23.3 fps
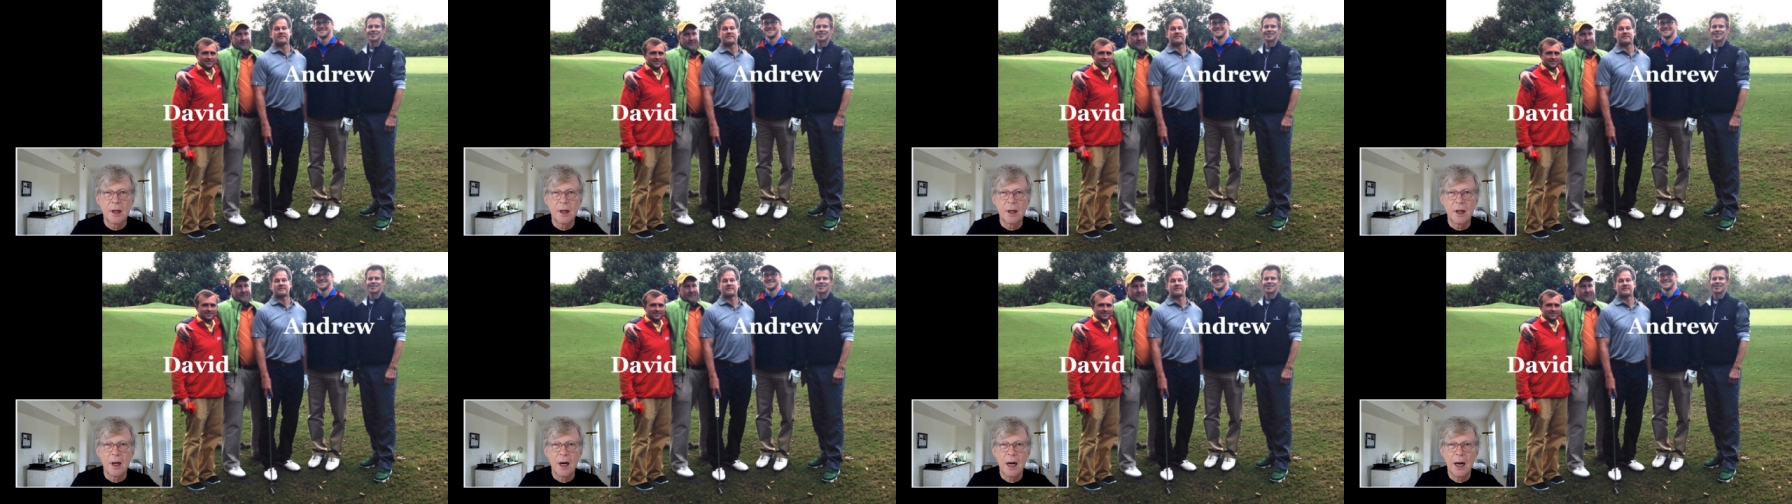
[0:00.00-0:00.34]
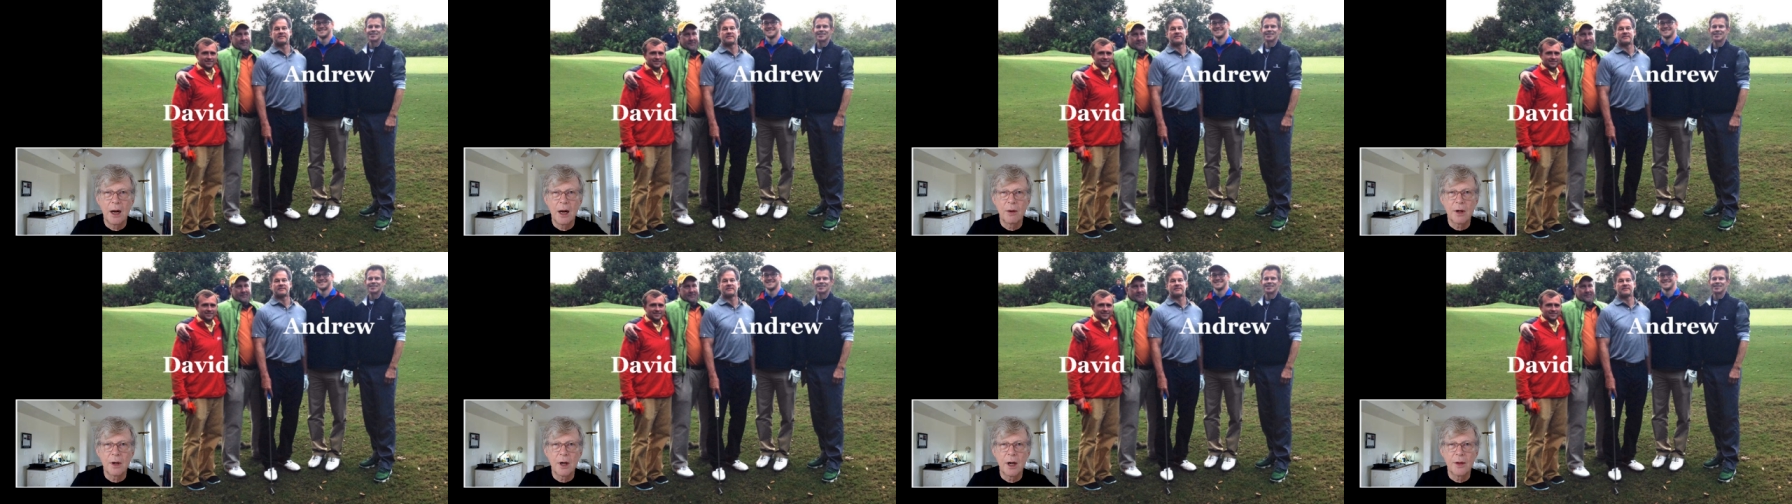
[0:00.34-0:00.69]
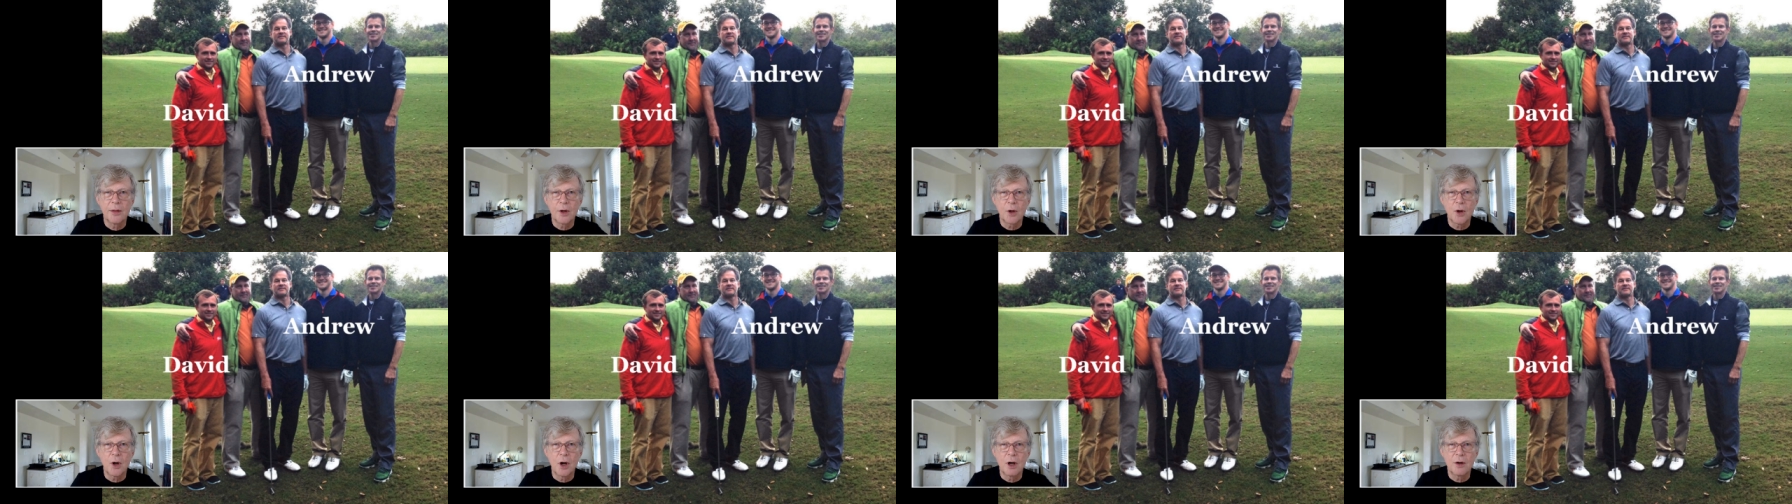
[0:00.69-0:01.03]
uh, out
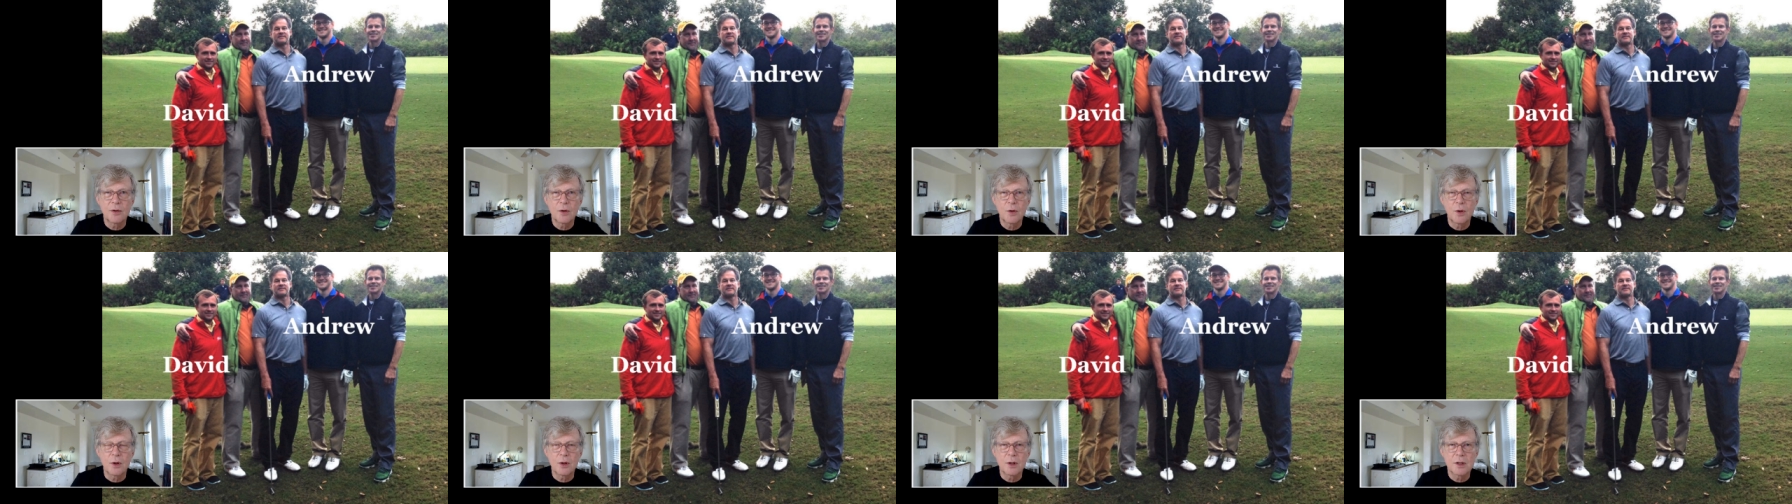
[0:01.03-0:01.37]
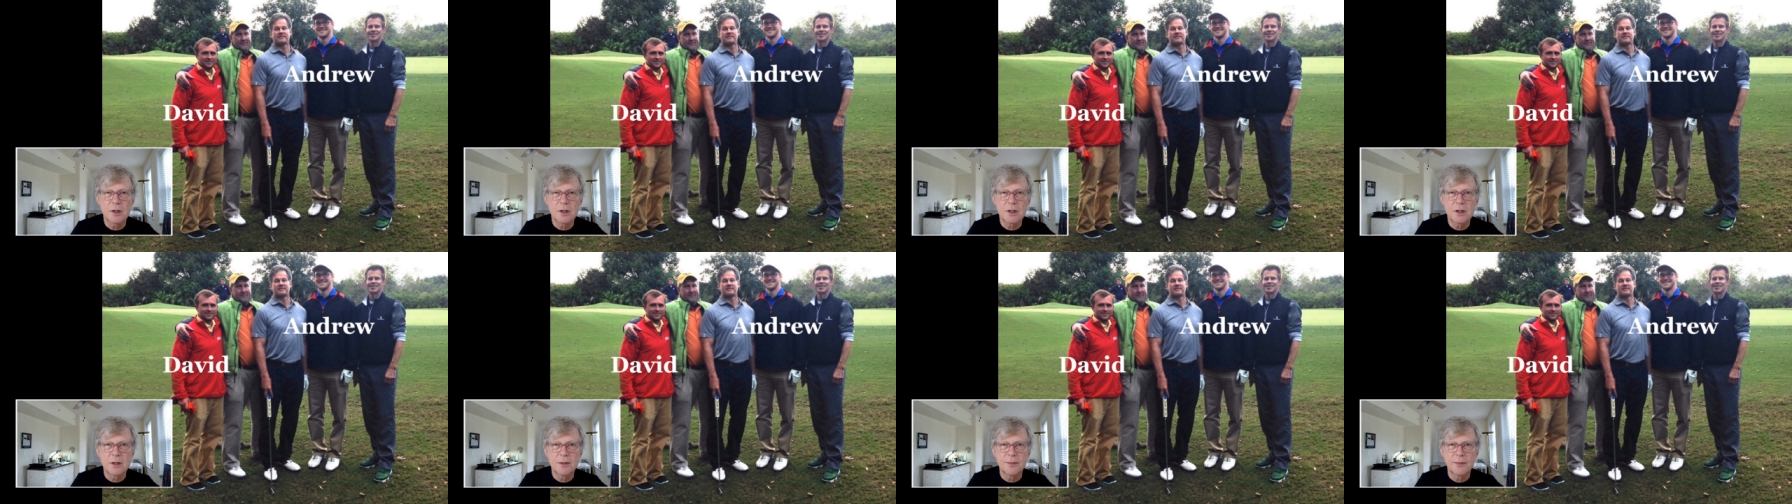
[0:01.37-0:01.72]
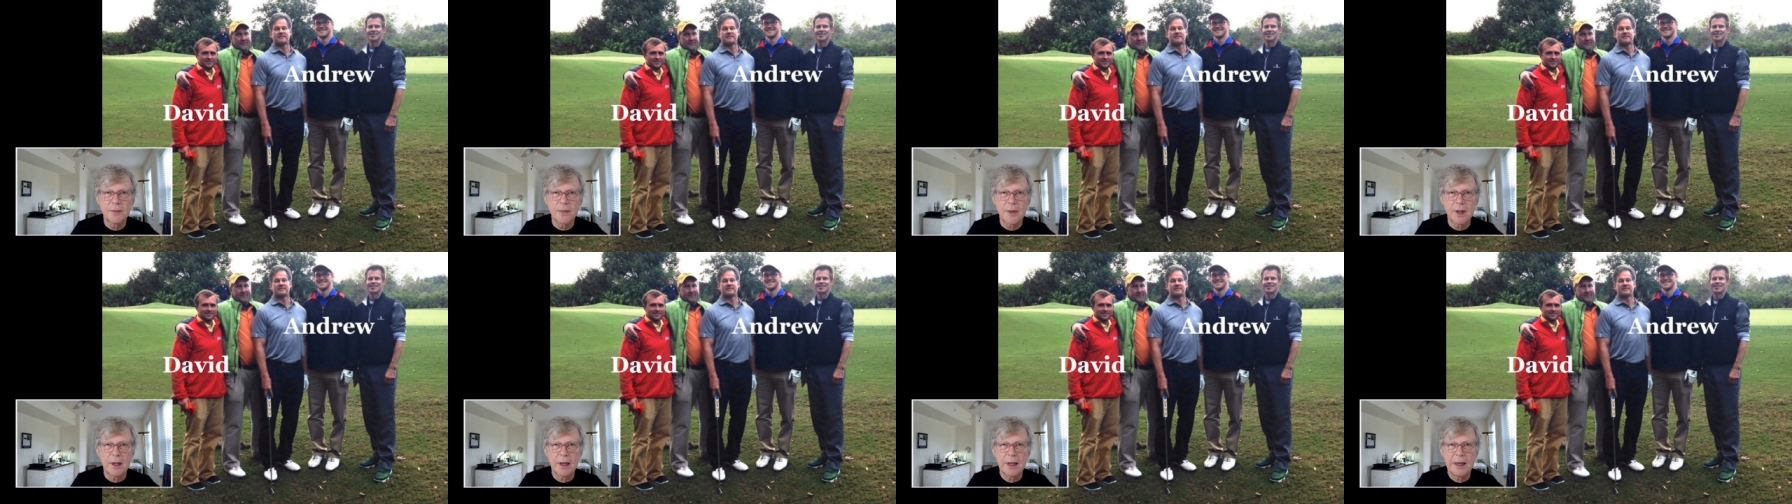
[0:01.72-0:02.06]
on the golf course.
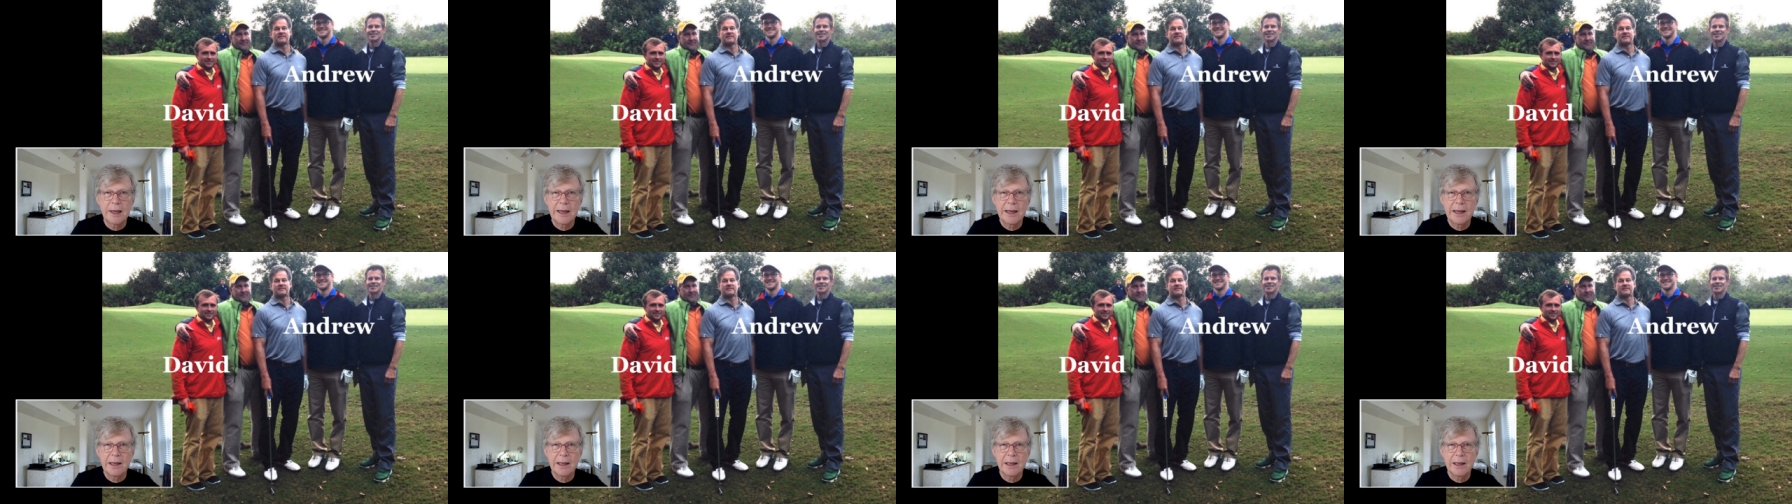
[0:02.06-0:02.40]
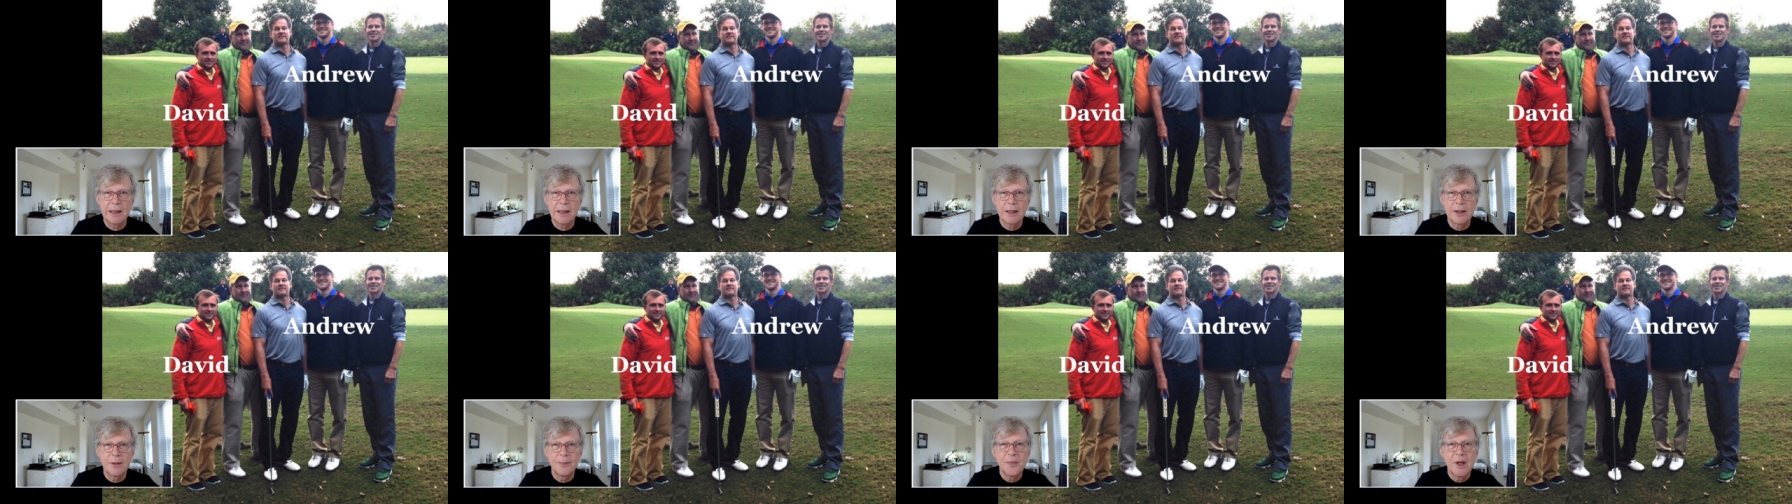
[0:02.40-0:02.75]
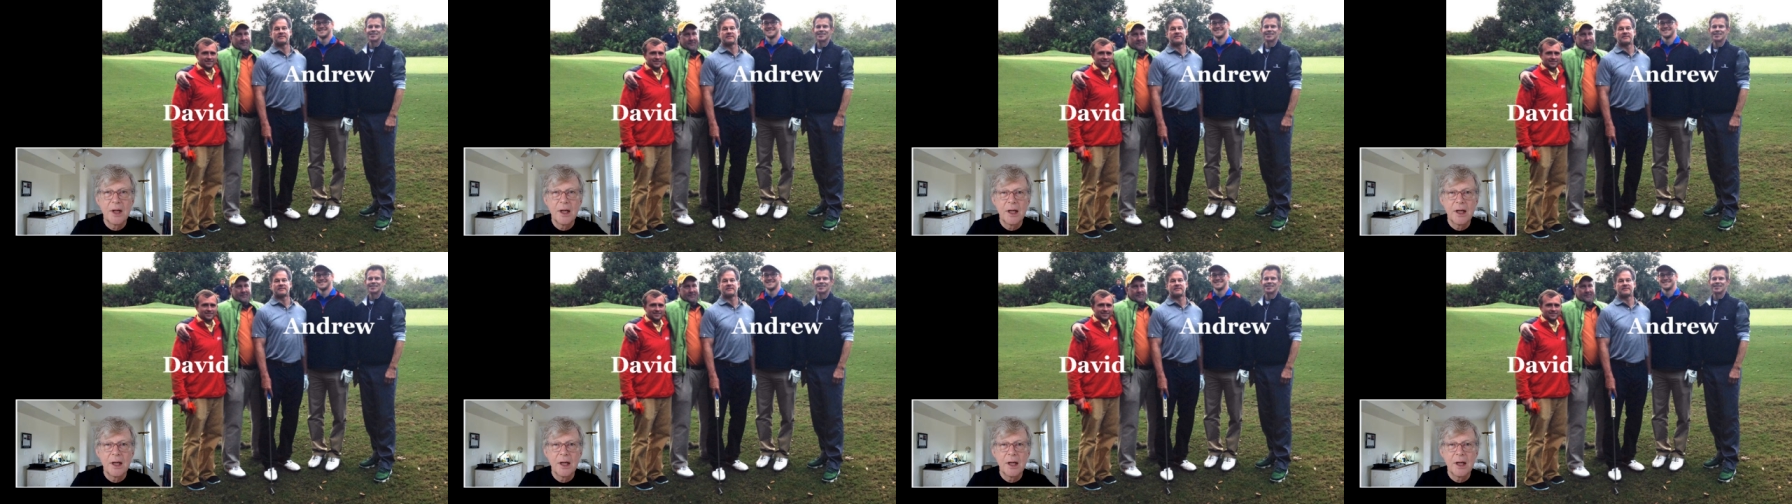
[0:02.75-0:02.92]
And